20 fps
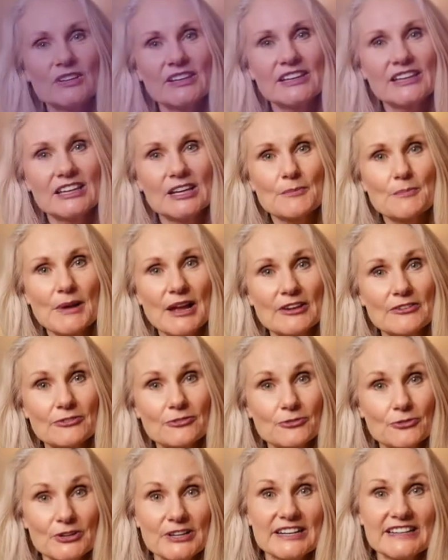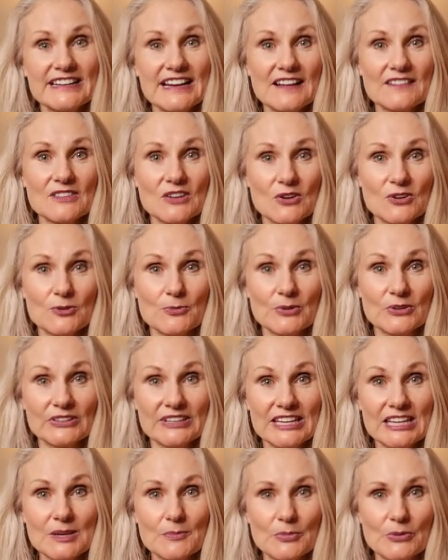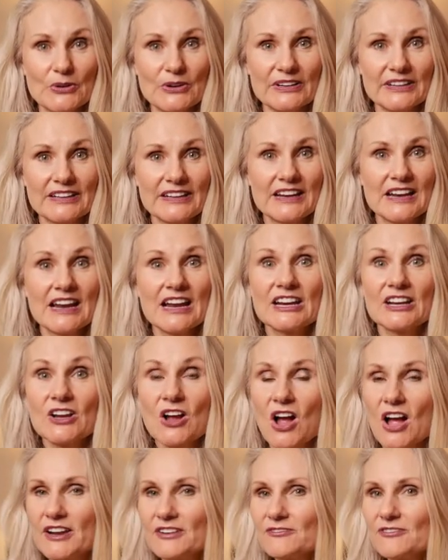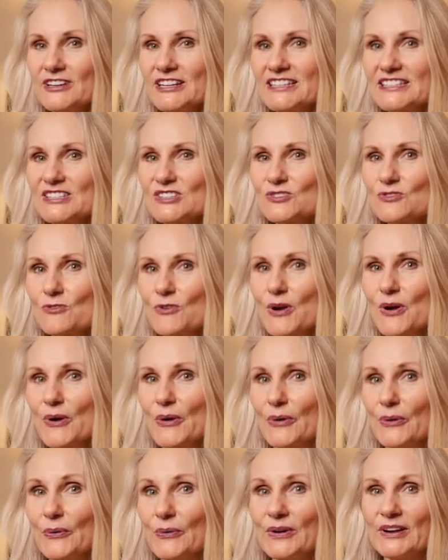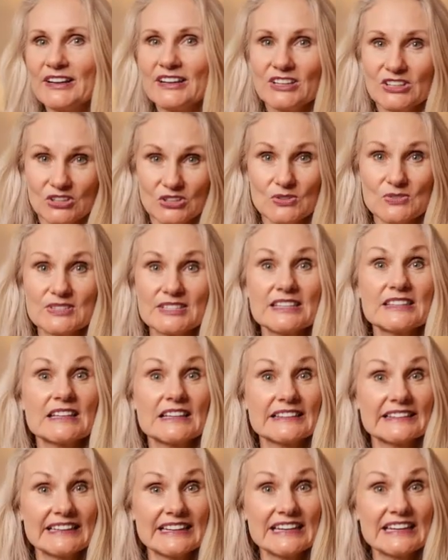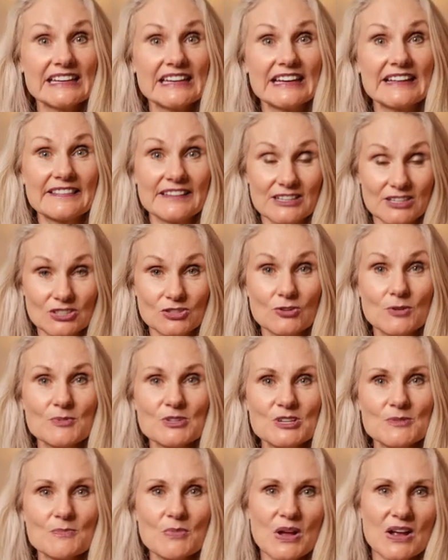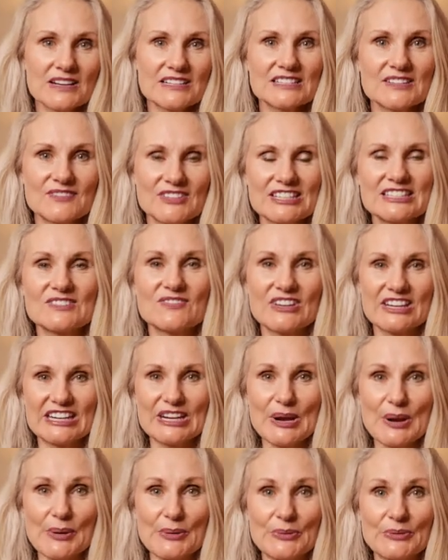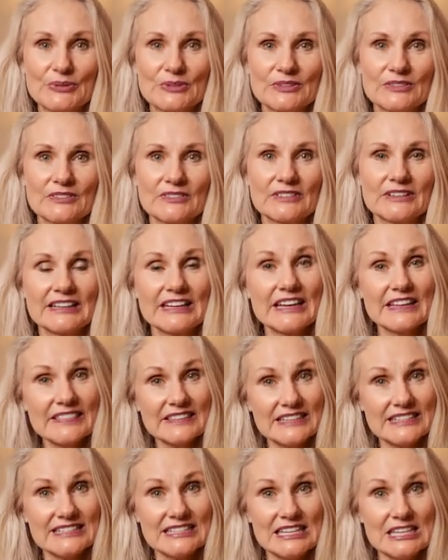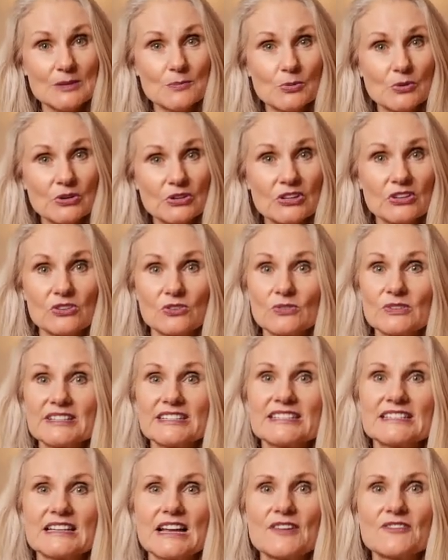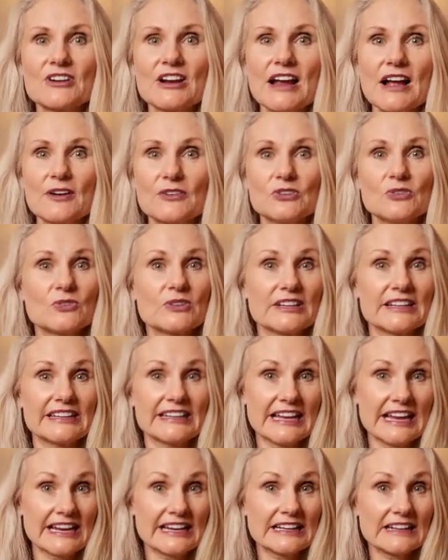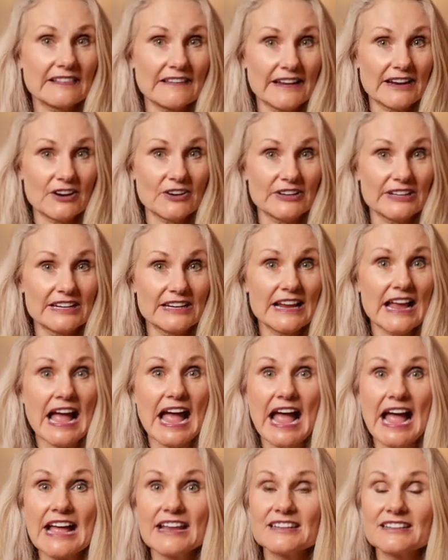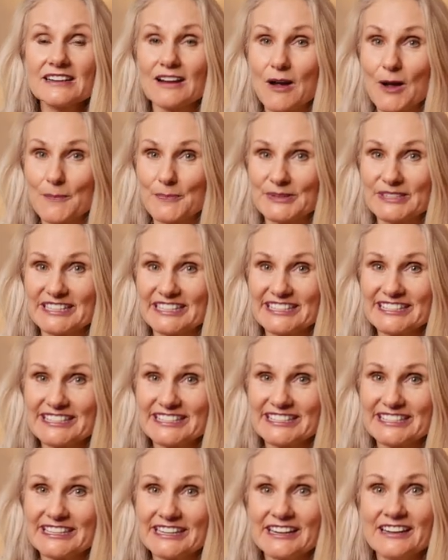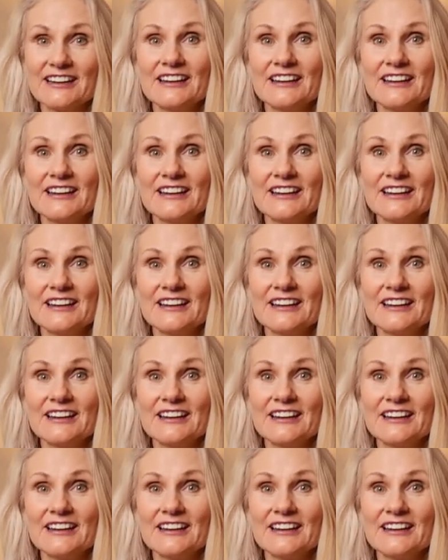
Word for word: can get my free downloadable ebook, Confidence to Grow, using the link in the description box of this video. In this ebook, you'll discover how you can gain clarity and competence,